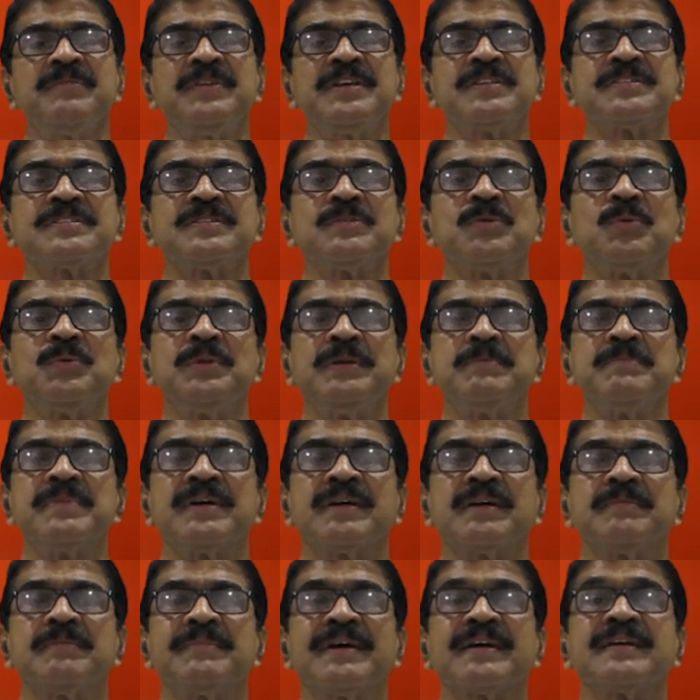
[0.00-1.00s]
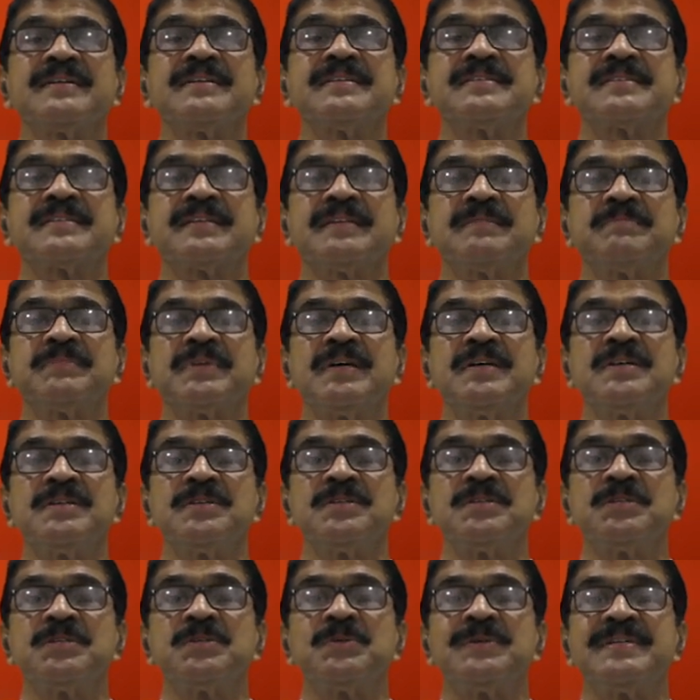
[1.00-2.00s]
and we slowly become accustomed
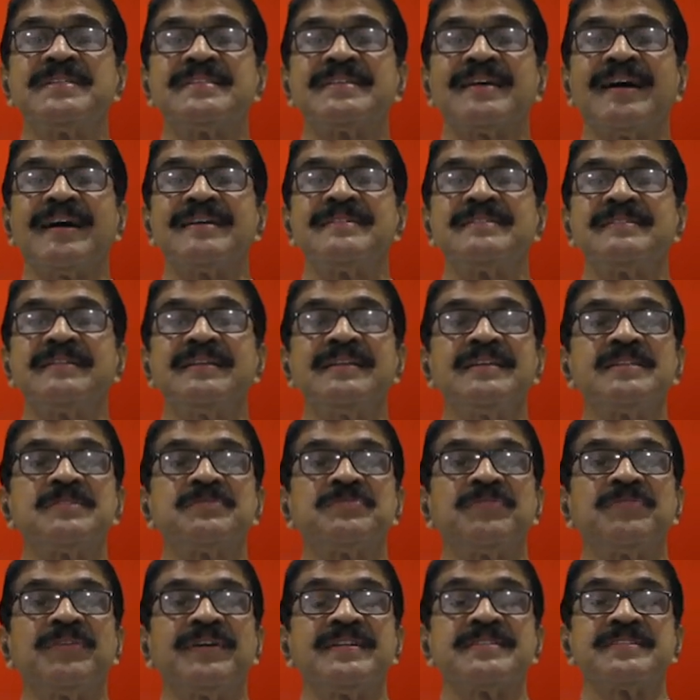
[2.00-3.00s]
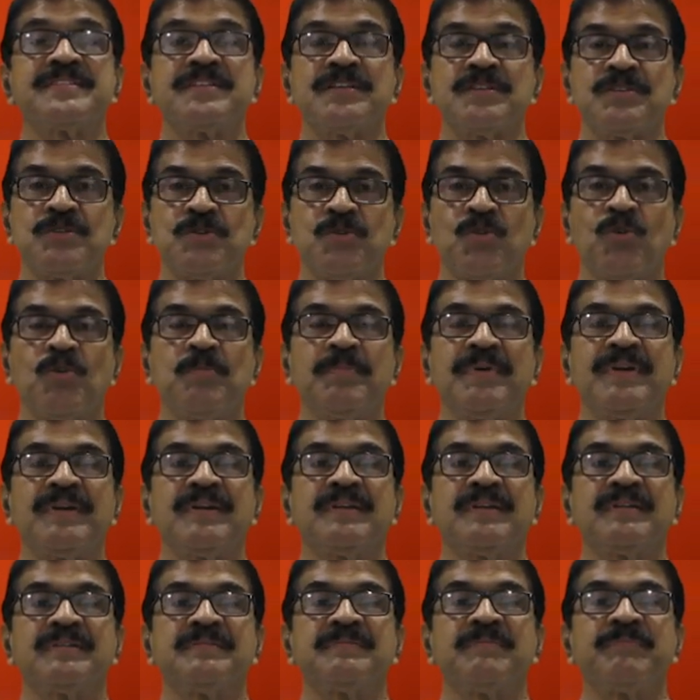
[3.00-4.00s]
to it until it felt
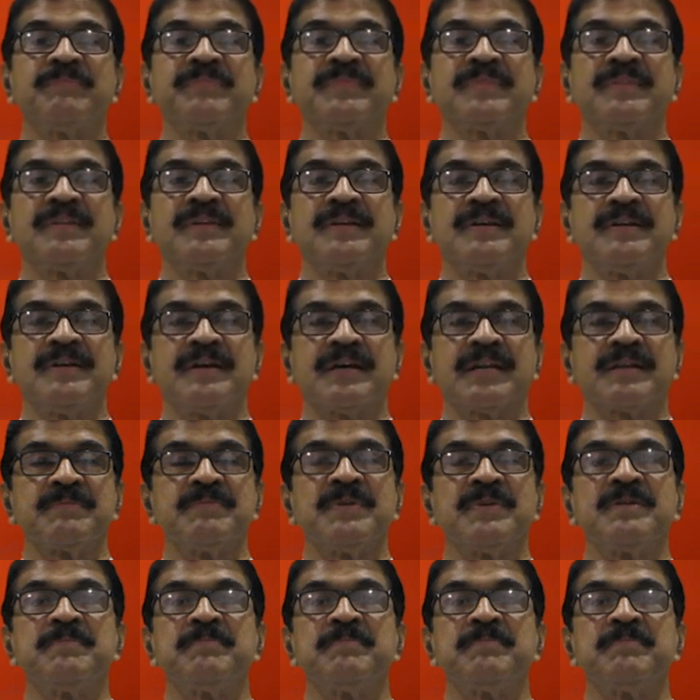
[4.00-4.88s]
normal.